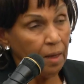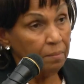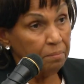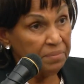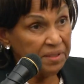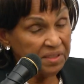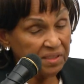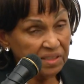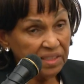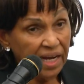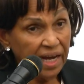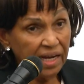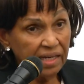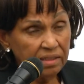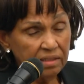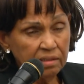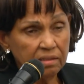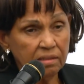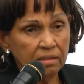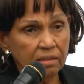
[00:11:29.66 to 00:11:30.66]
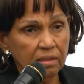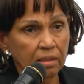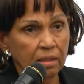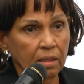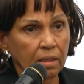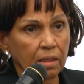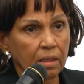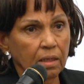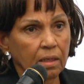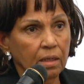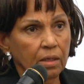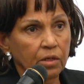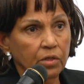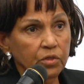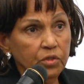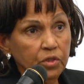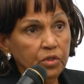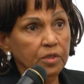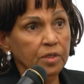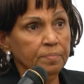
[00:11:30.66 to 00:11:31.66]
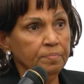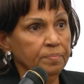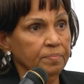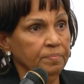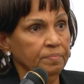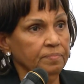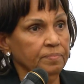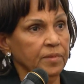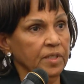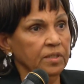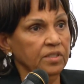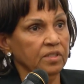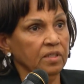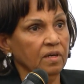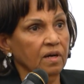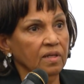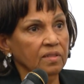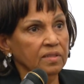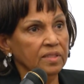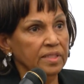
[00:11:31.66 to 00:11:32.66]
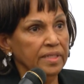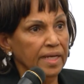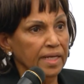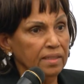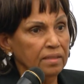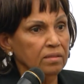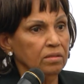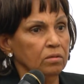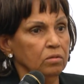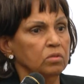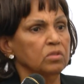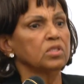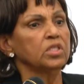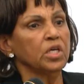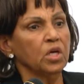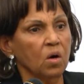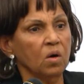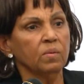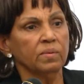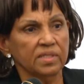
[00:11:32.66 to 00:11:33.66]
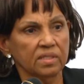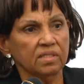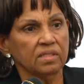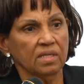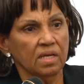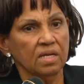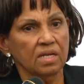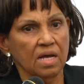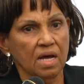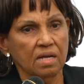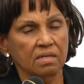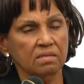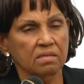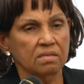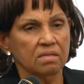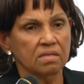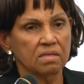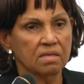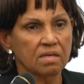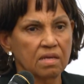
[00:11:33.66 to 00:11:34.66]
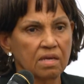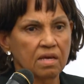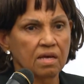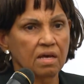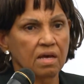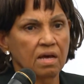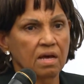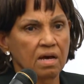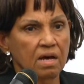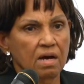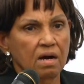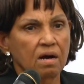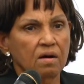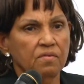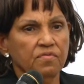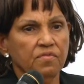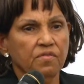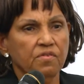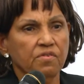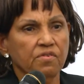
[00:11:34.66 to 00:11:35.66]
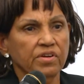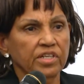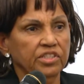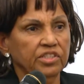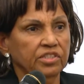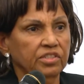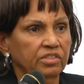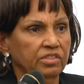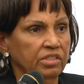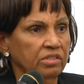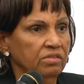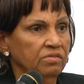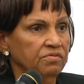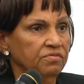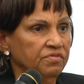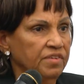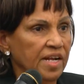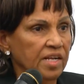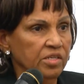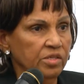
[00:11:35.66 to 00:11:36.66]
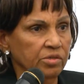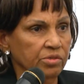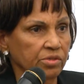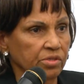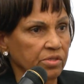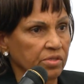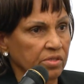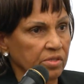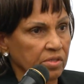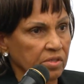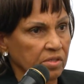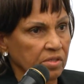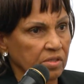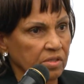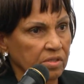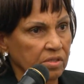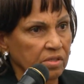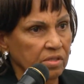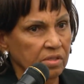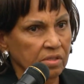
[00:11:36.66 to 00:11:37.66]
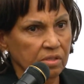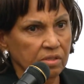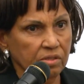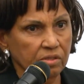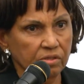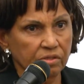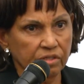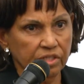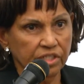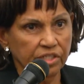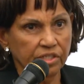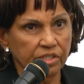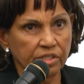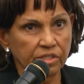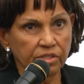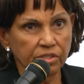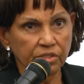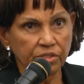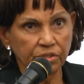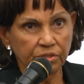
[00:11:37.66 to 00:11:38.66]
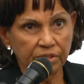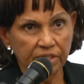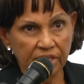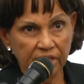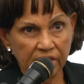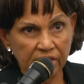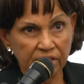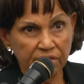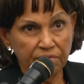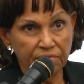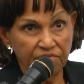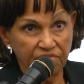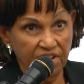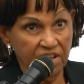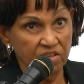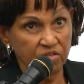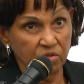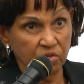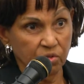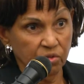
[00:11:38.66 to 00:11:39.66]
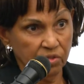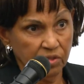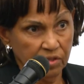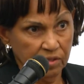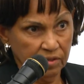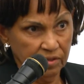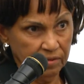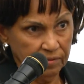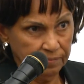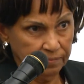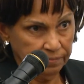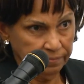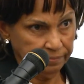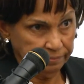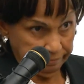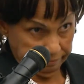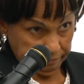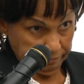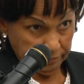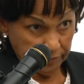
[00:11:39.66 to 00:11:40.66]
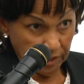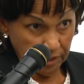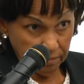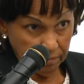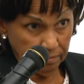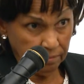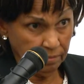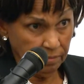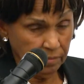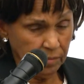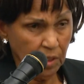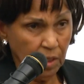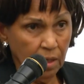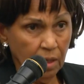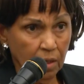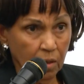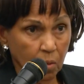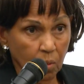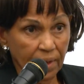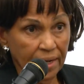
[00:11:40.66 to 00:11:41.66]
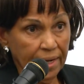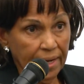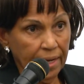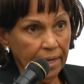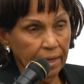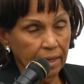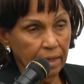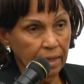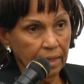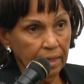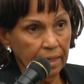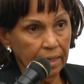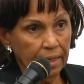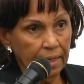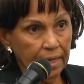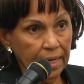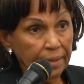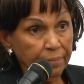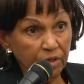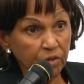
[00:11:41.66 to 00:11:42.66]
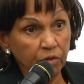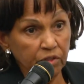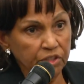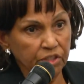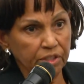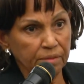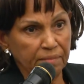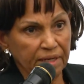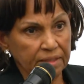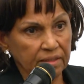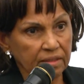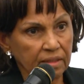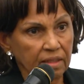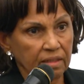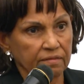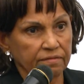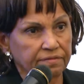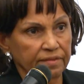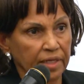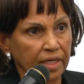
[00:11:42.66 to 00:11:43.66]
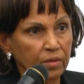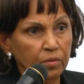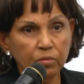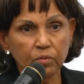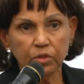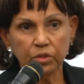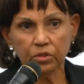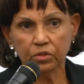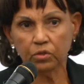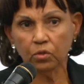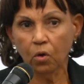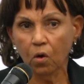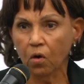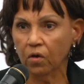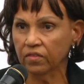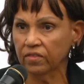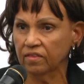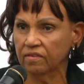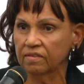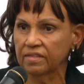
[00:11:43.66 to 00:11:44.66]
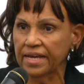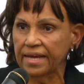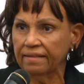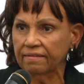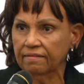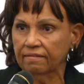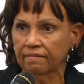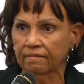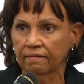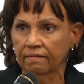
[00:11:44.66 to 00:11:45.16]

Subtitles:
Besides, Europe is a continent, they always say that, of Christian values, Christian Judean values. Yeah? Well, I'm a Christian myself, and I was taught that